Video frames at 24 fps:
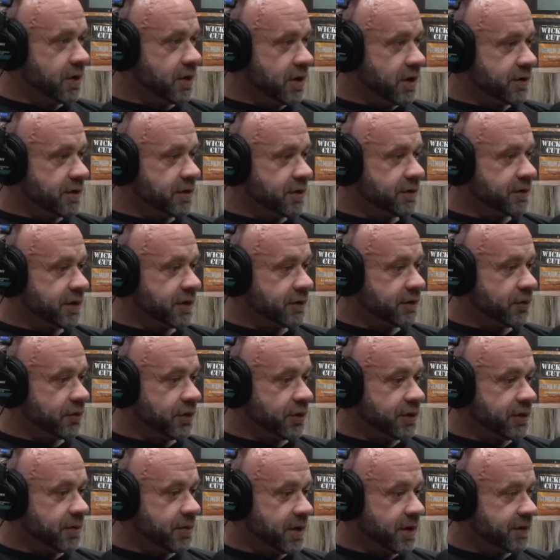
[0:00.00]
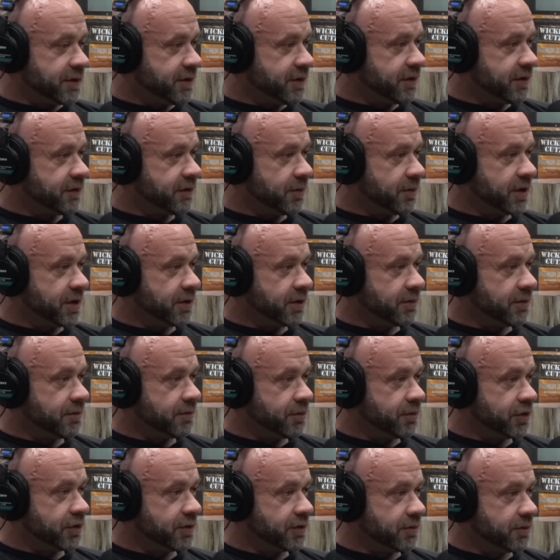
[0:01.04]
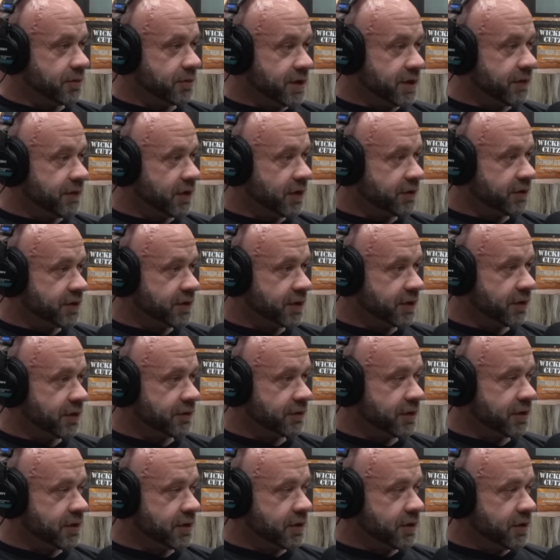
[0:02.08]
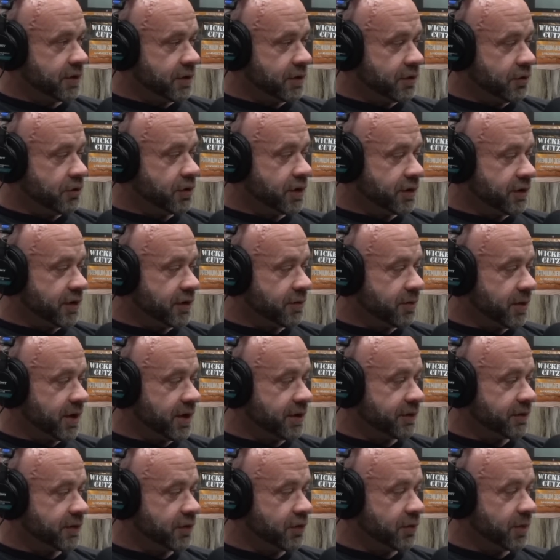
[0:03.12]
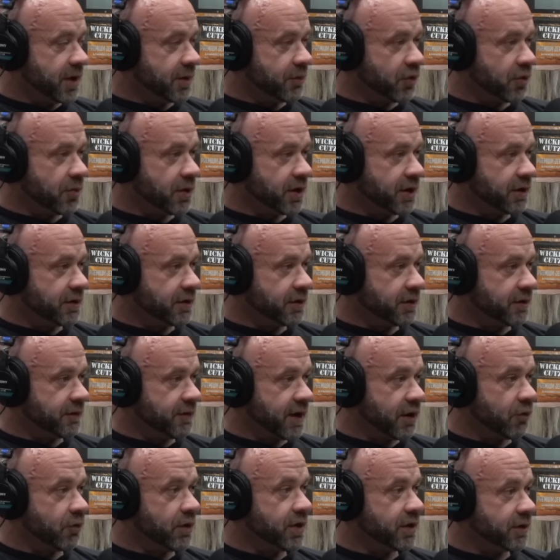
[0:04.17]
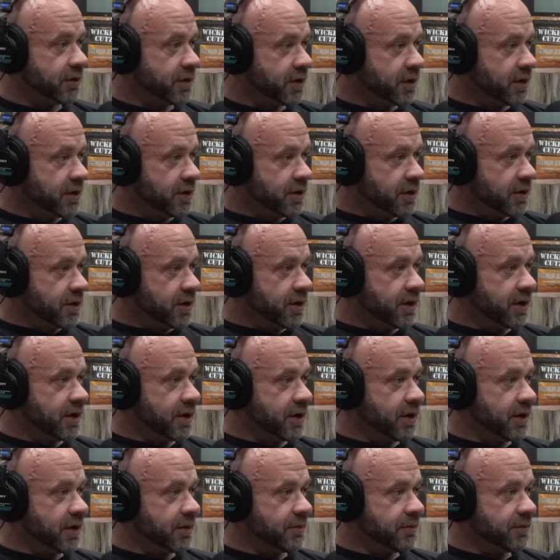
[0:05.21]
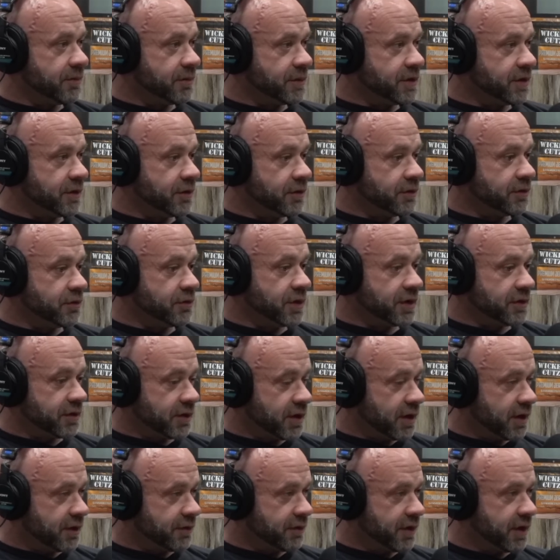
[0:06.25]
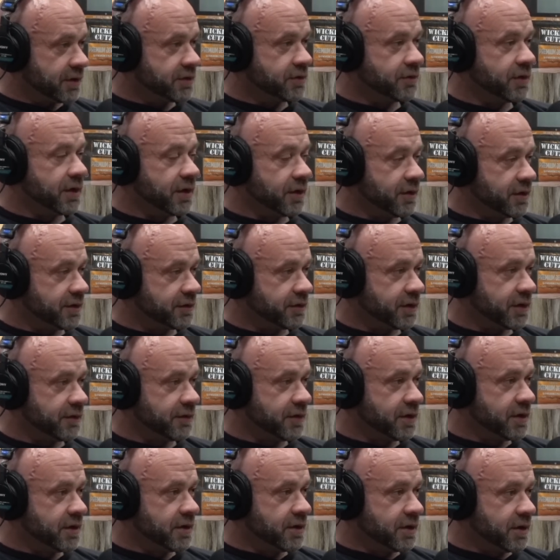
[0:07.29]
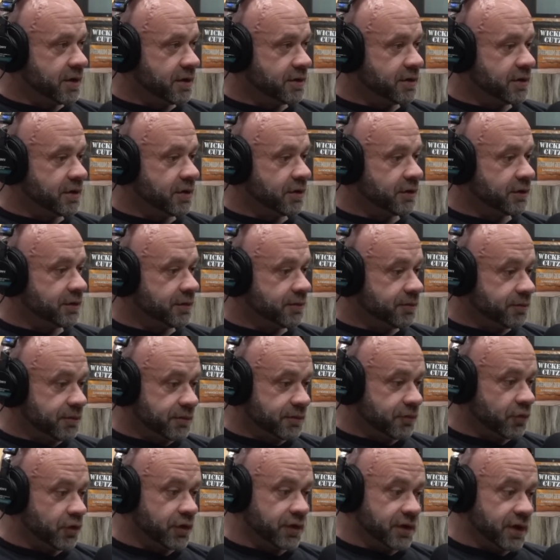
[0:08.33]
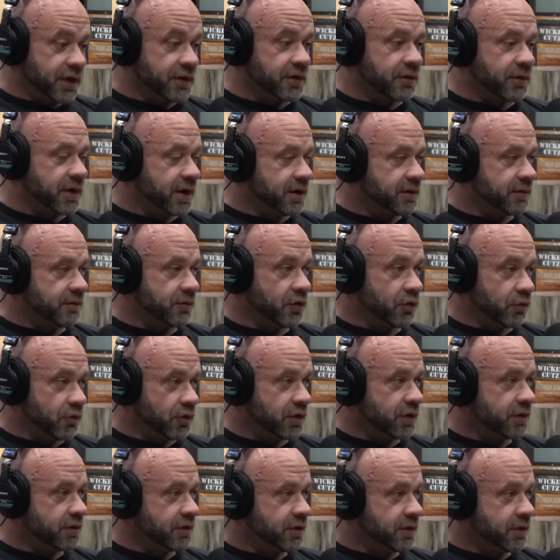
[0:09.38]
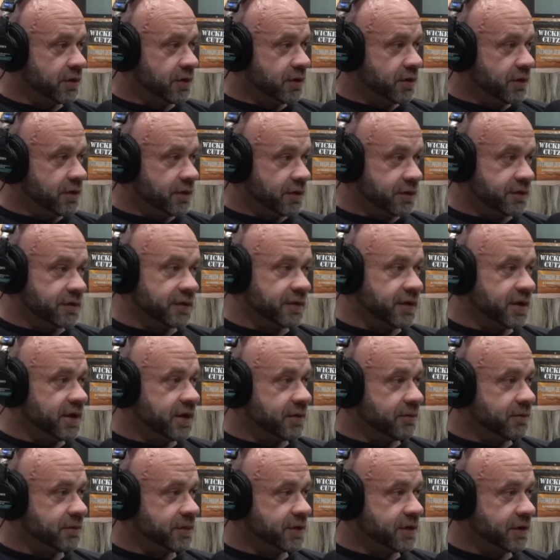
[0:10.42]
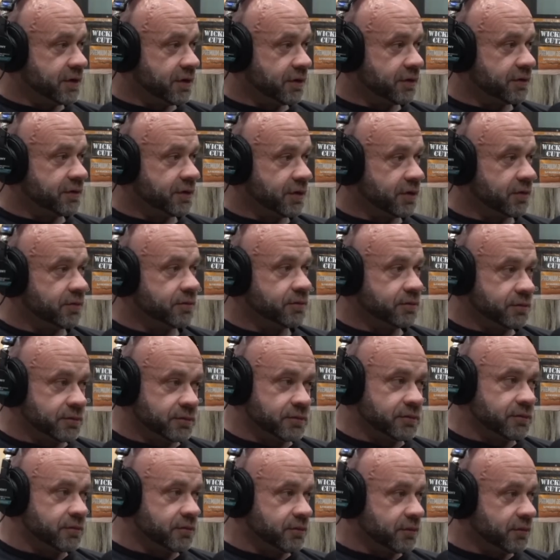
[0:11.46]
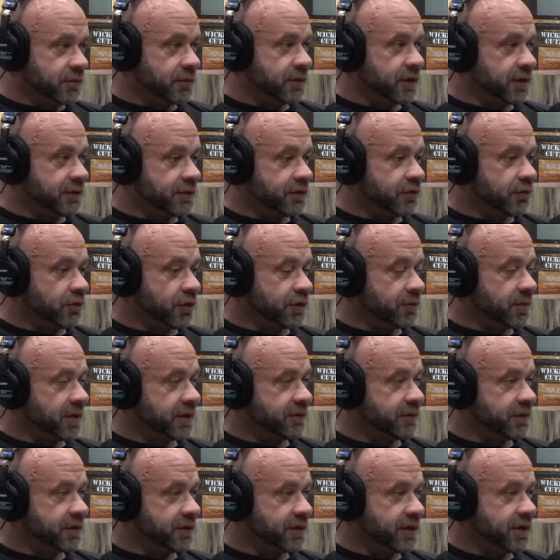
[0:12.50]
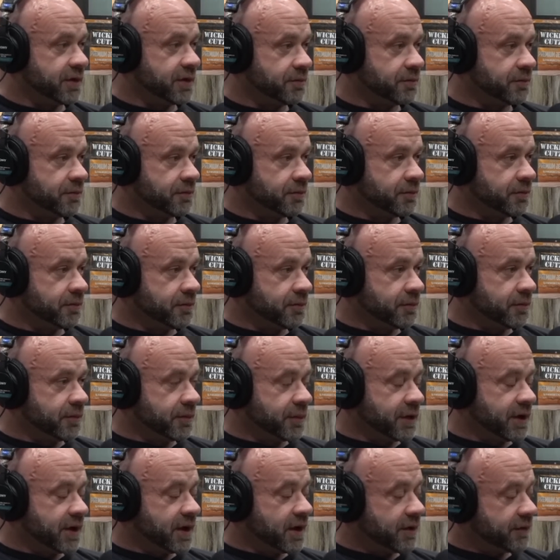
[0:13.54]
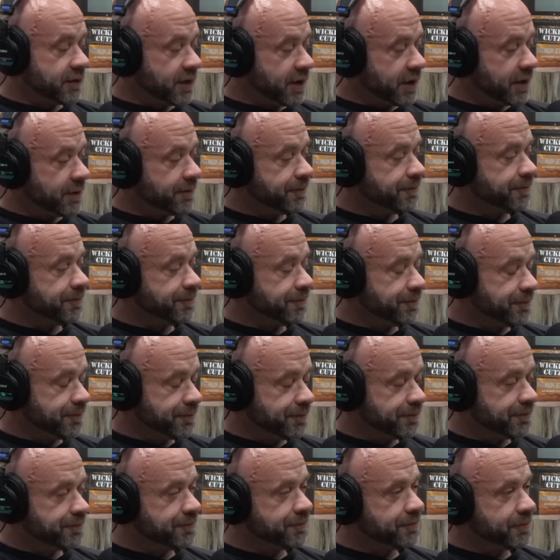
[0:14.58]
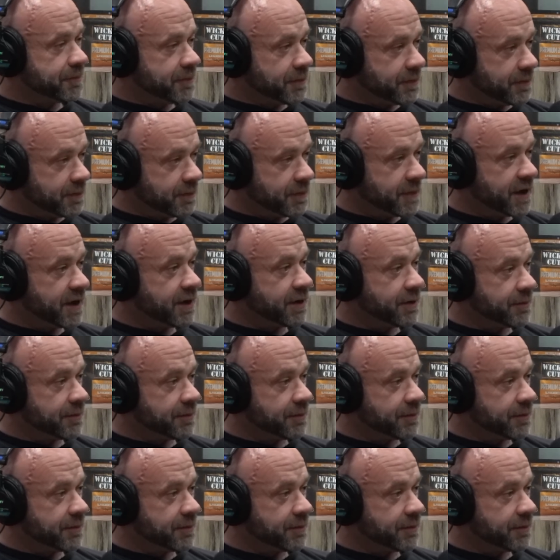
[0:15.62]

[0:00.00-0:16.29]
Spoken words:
And she says, well, it doesn't make sense for me to put me first. She goes, you get 10th place and you make more money than if I win. And she goes, you got the contracts, you got all this stuff. And she goes, we're together, right? And we're one. This is the team. She goes, so let's do what's best for the team. And I was like, damn.